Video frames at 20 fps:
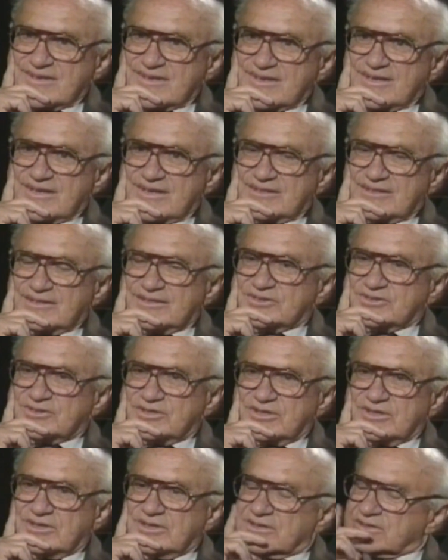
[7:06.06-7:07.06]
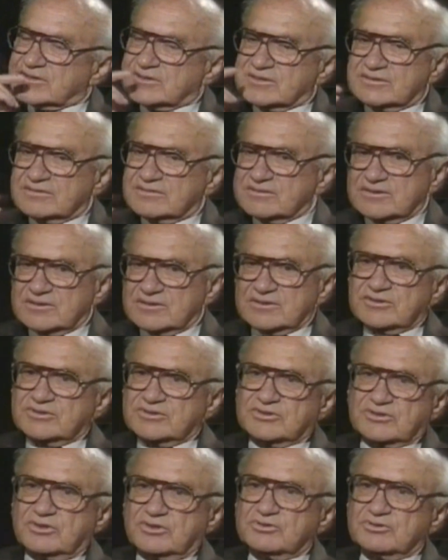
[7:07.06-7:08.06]
and that
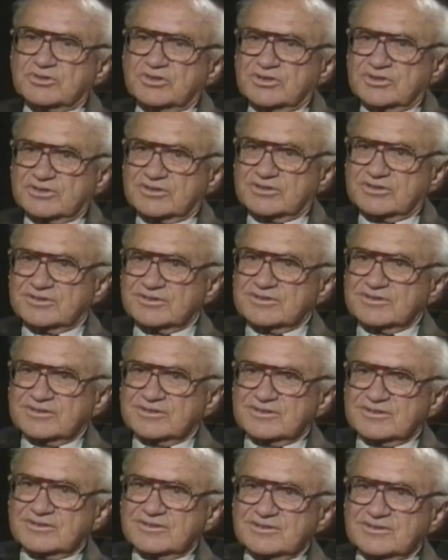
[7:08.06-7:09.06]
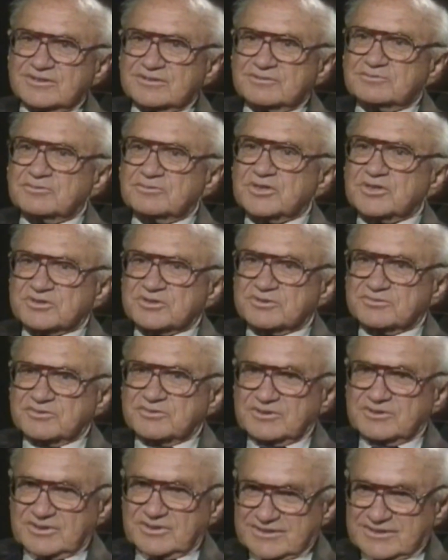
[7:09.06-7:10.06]
socialist Russia
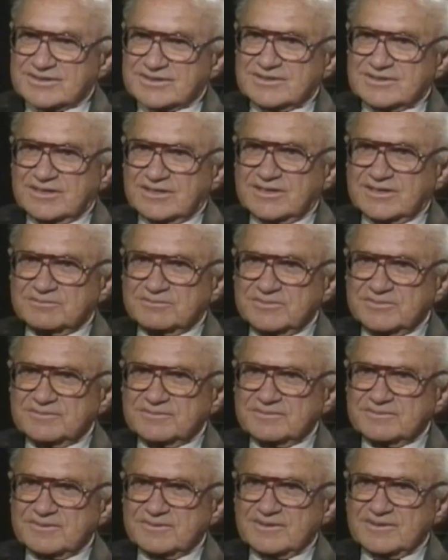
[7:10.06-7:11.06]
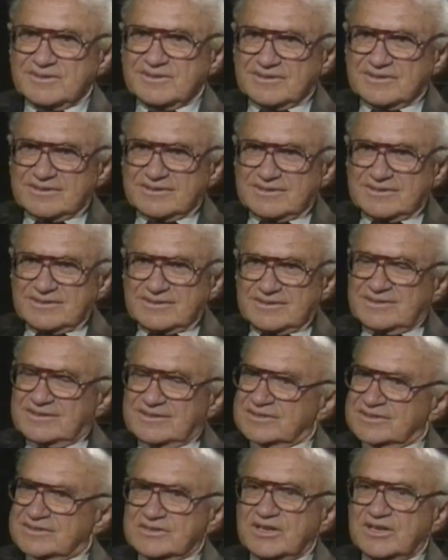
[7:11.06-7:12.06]
at the time
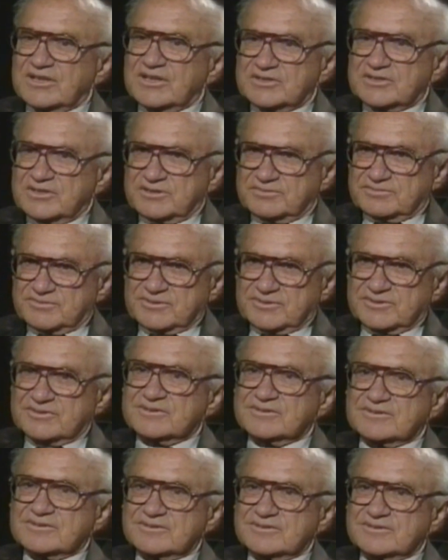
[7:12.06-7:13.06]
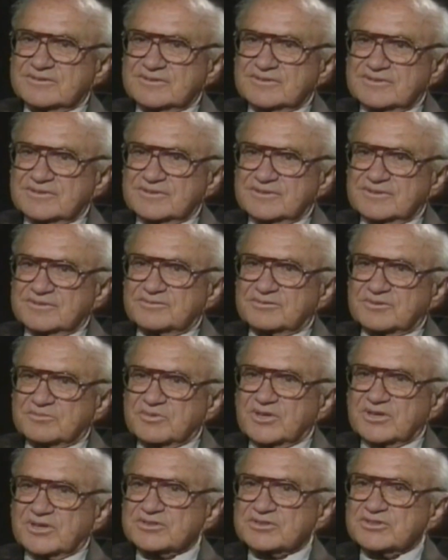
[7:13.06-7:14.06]
is not different from
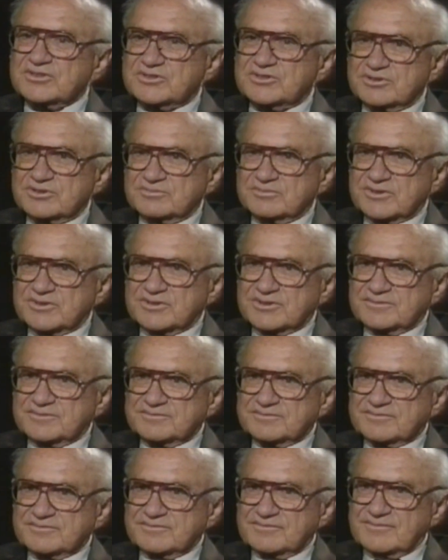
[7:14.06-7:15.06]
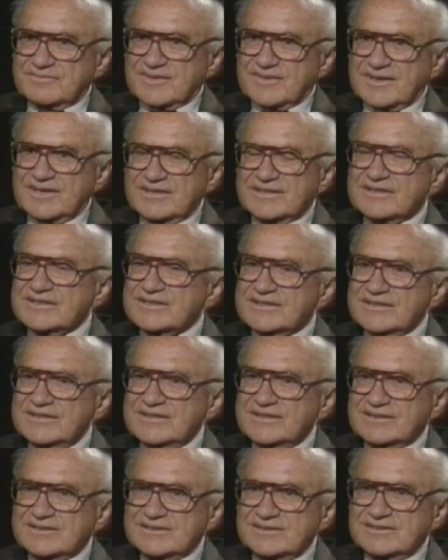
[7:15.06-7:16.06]
Nazi Germany. And
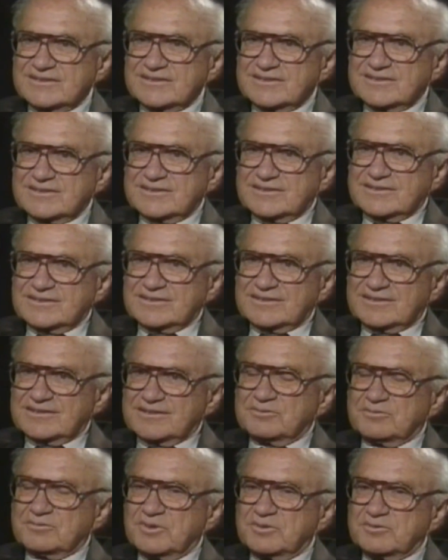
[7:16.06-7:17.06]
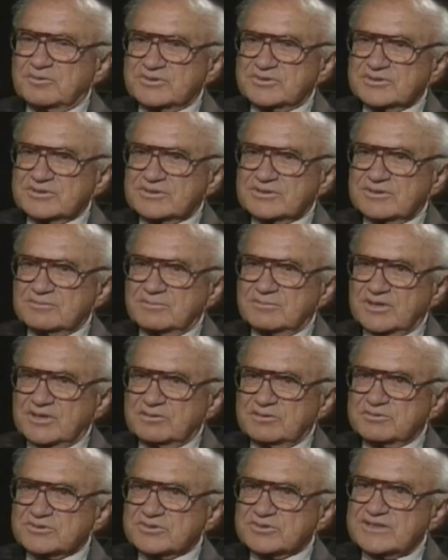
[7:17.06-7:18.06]
indeed, what was it? It
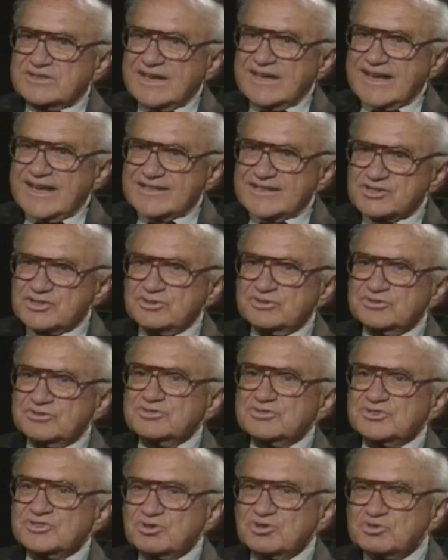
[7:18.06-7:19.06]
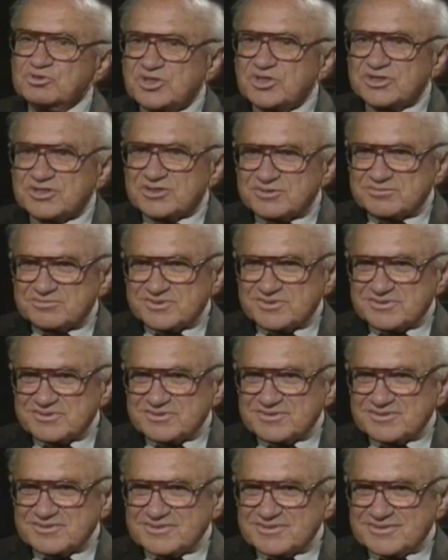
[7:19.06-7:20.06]
was National Socialism.
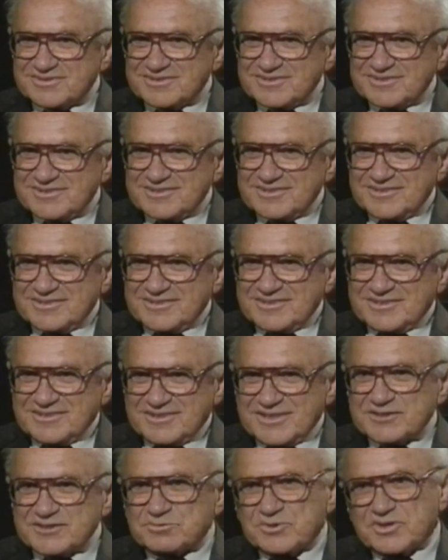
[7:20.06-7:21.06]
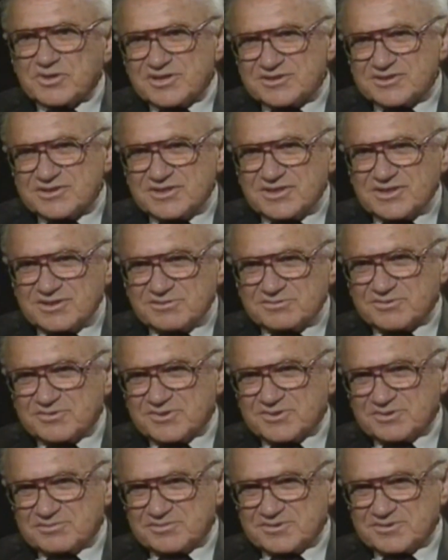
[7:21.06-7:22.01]
That's where Nazi comes from.